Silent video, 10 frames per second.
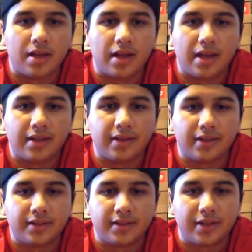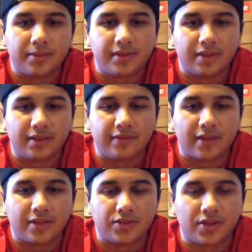And uh, today was the
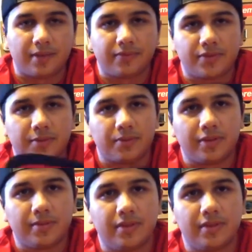Levi's drop for Supreme,